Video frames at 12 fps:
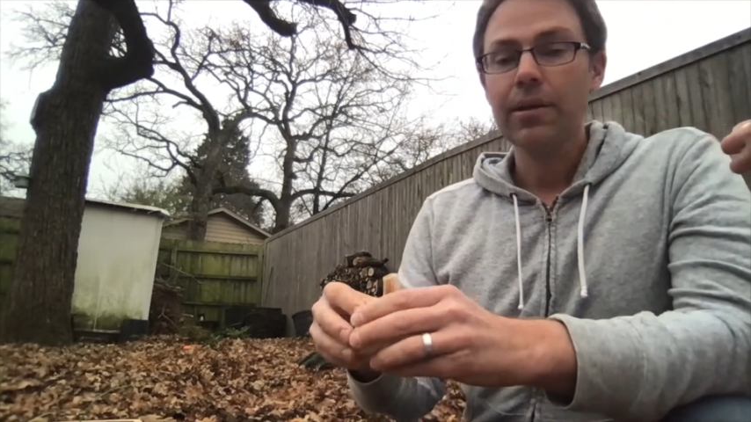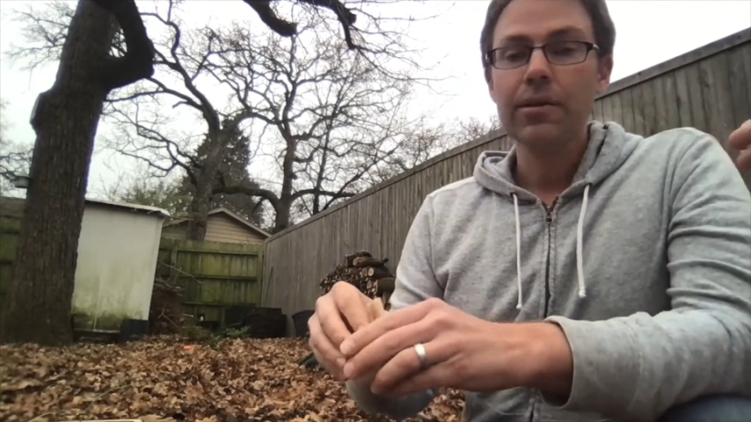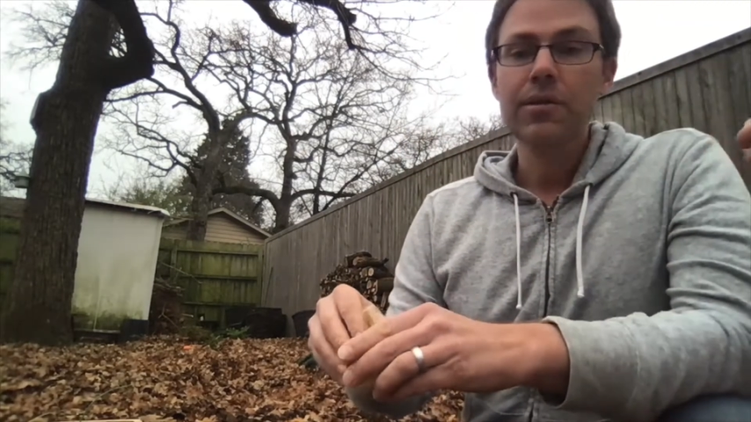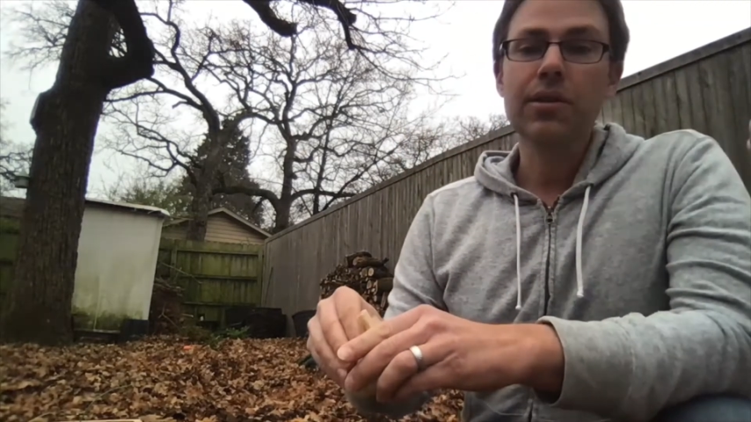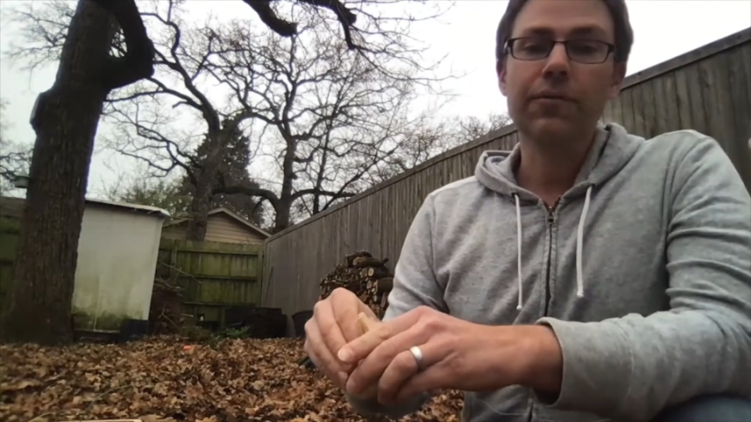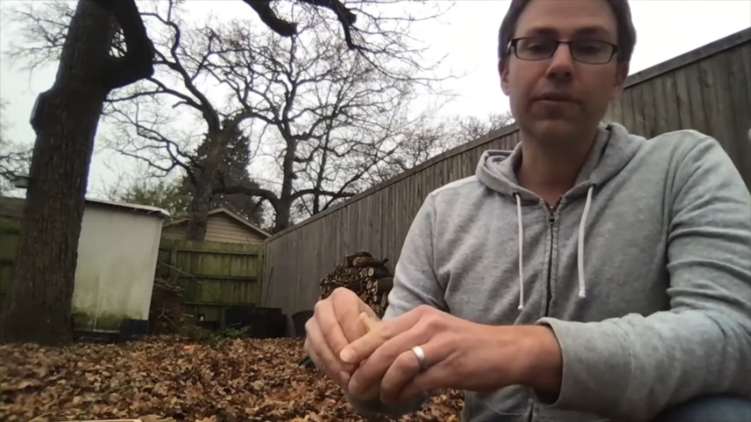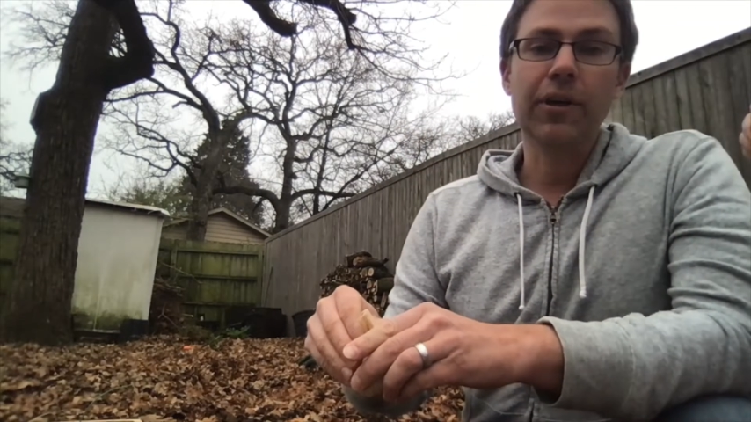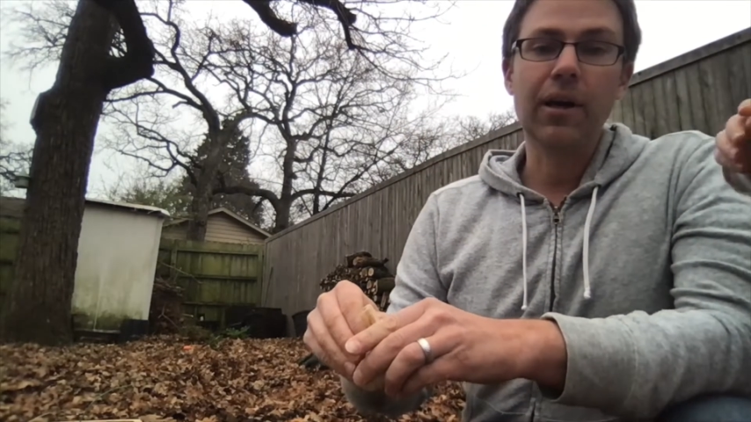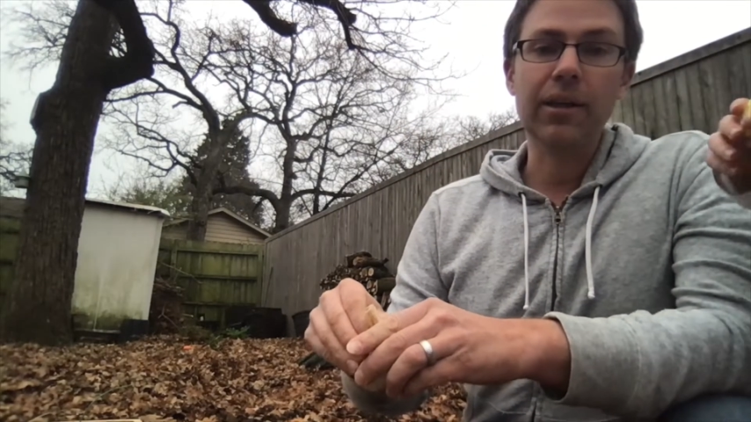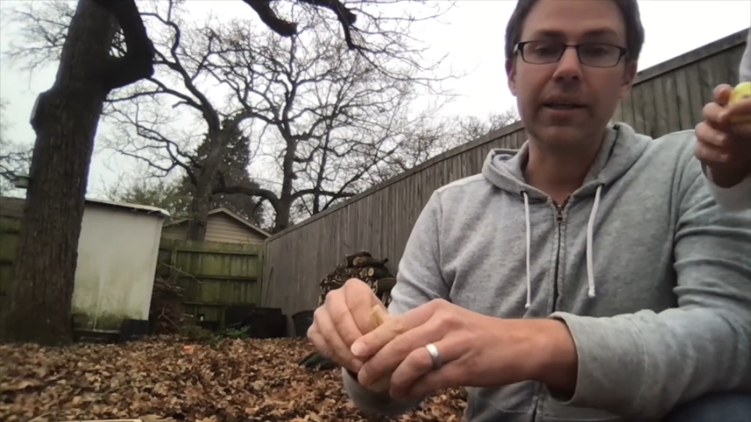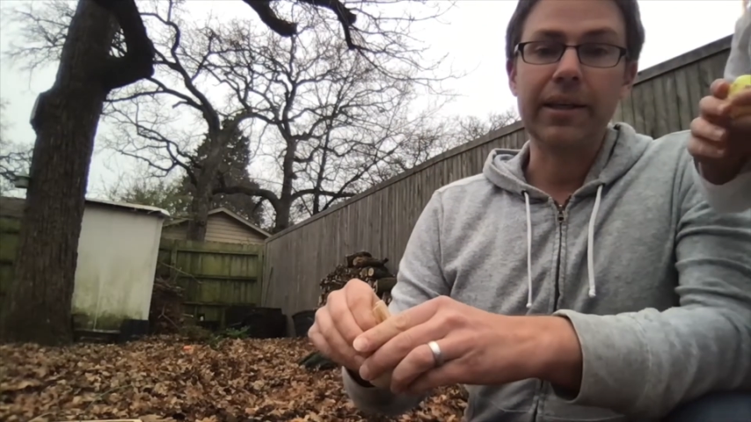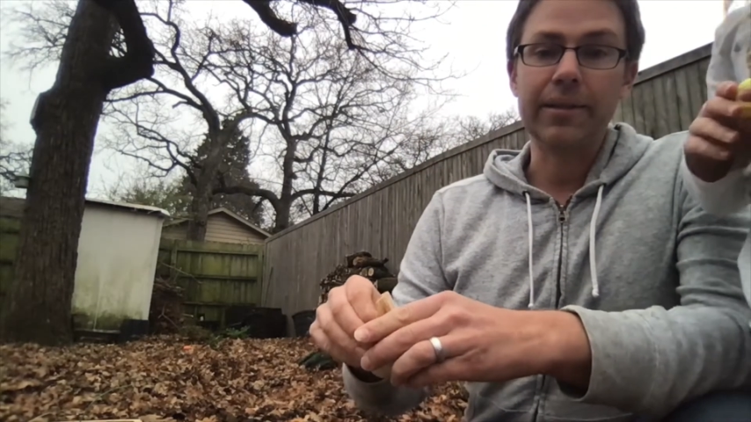So for
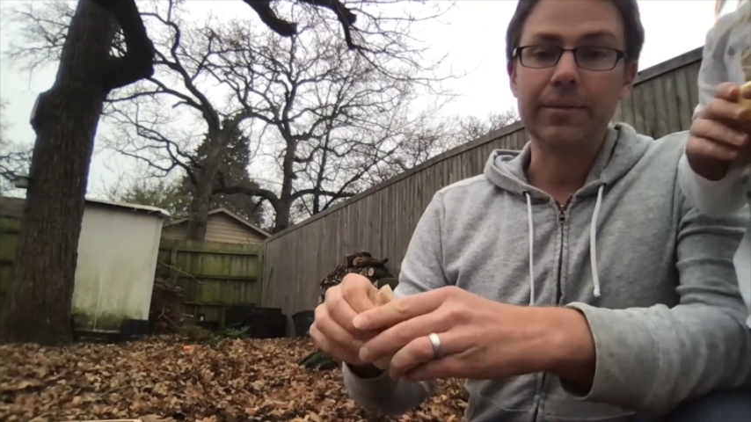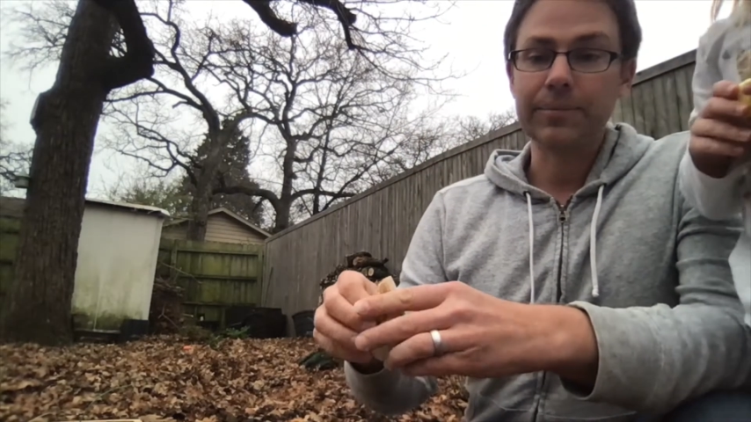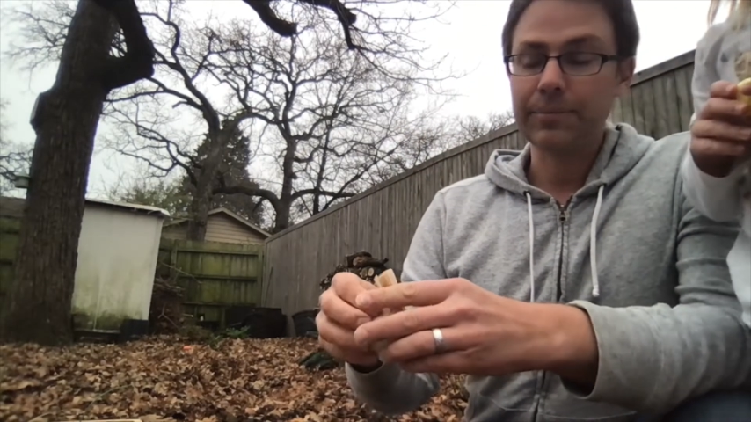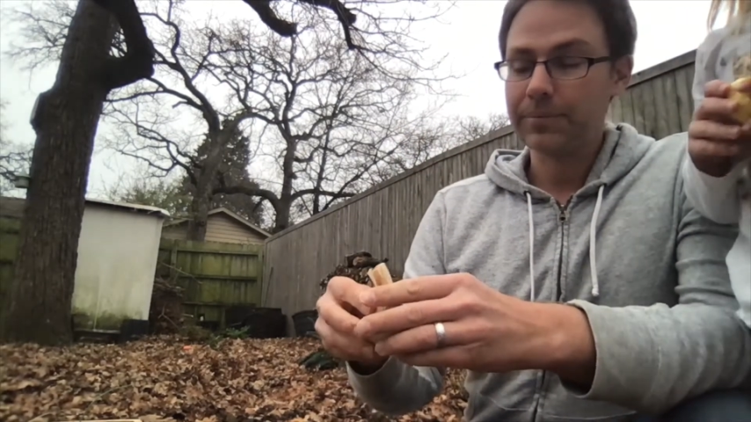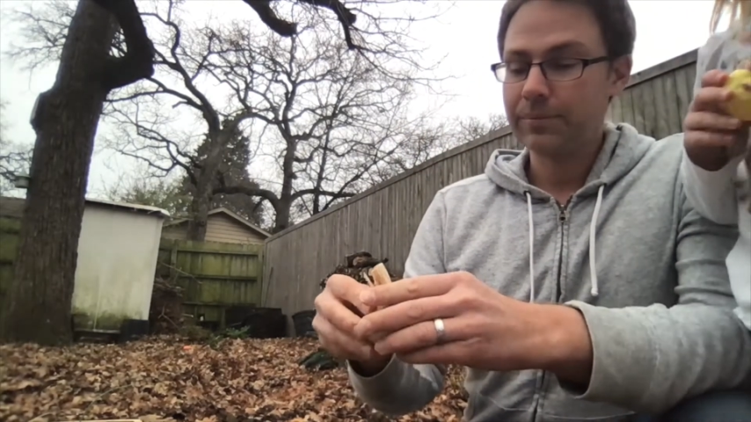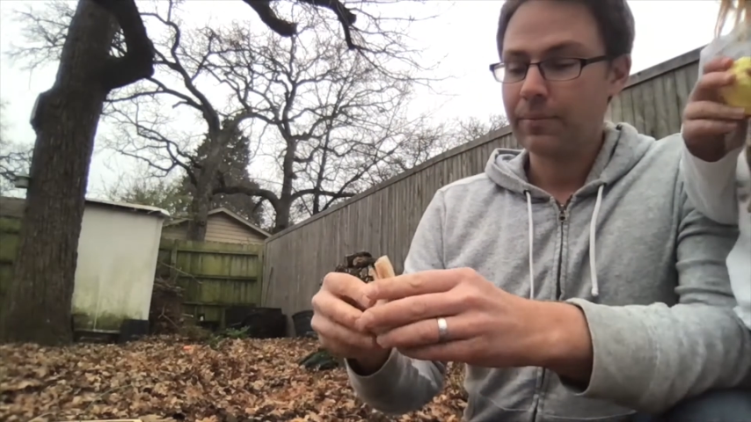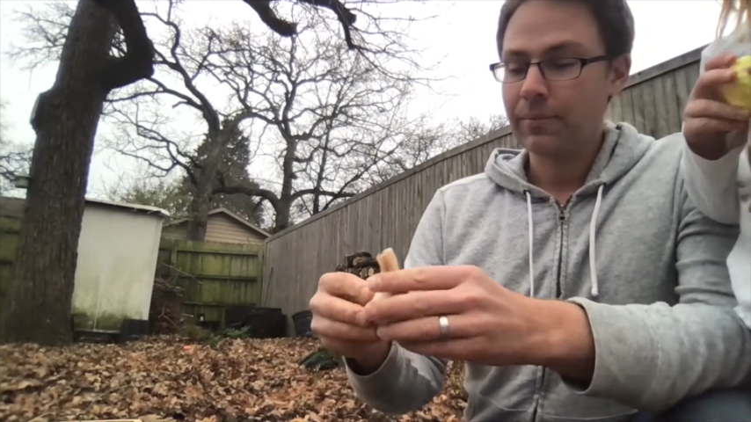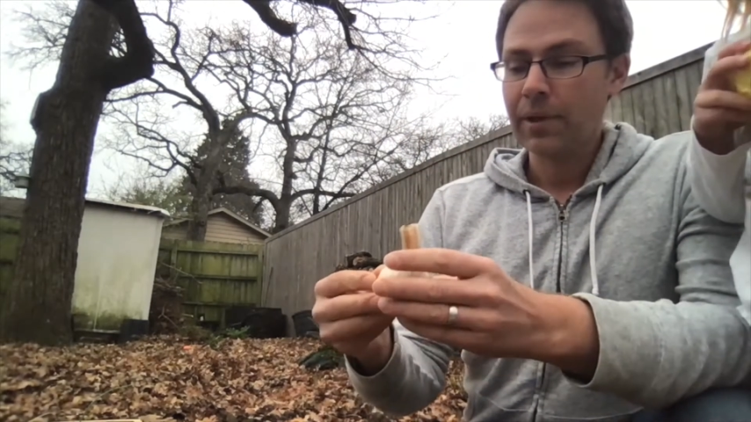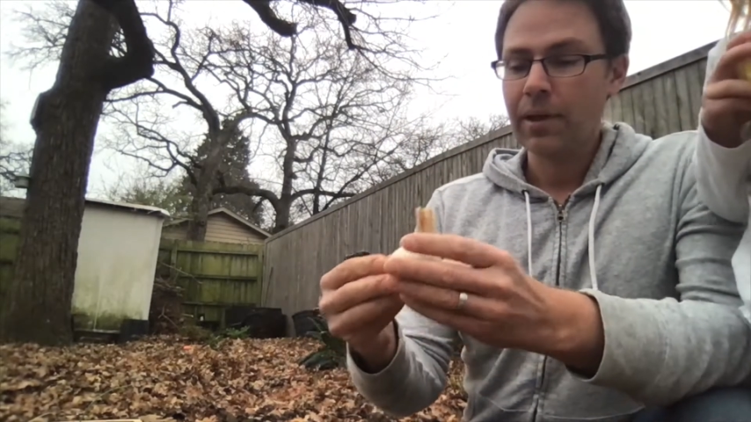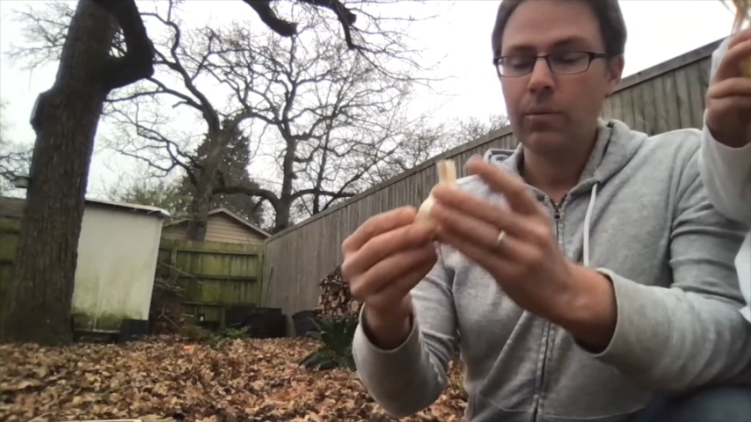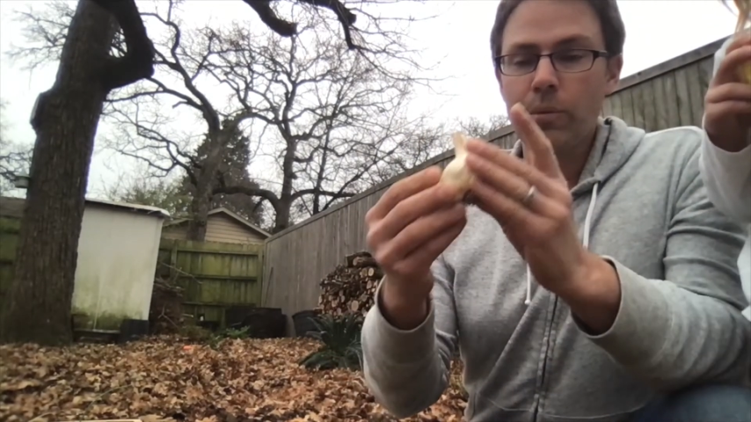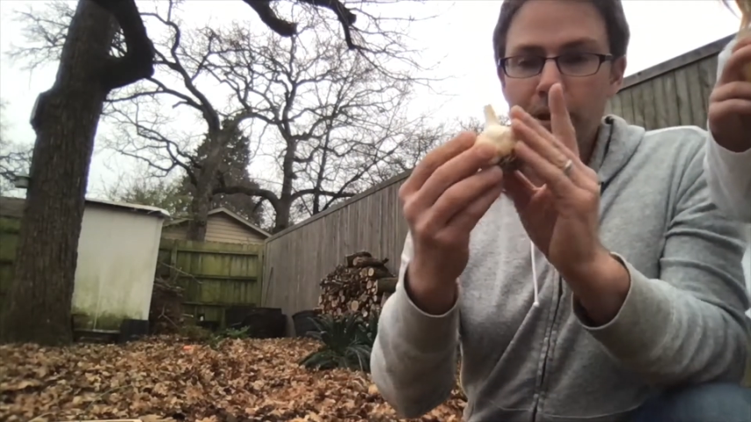garlic,
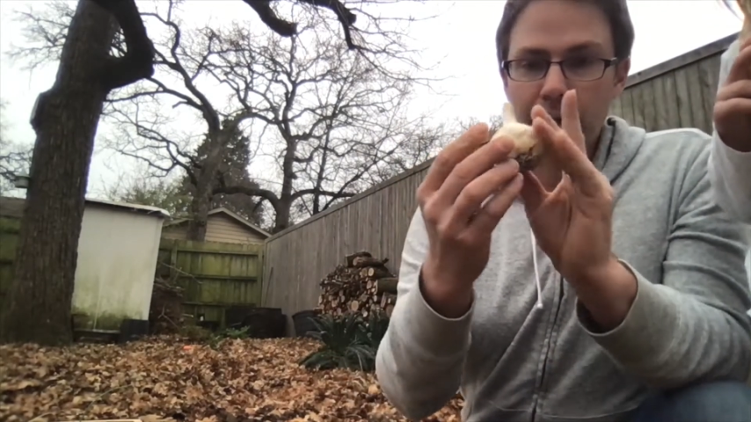what you're